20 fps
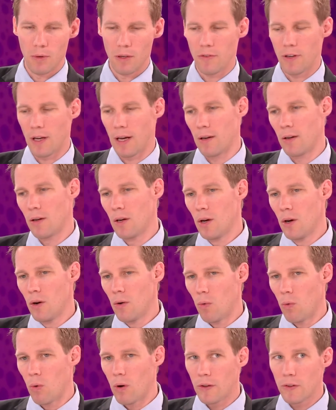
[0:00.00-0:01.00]
We've had
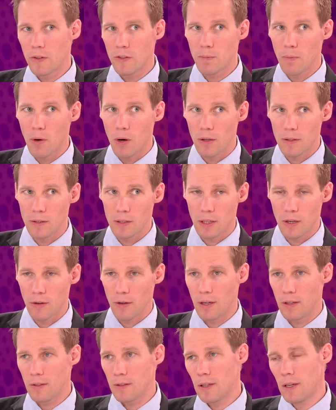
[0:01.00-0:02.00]
one small
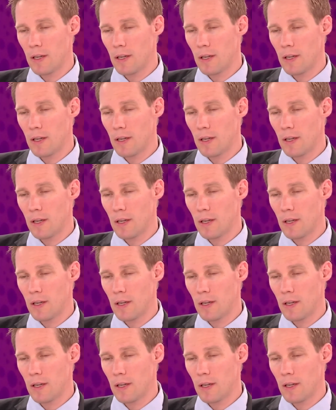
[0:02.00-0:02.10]
series,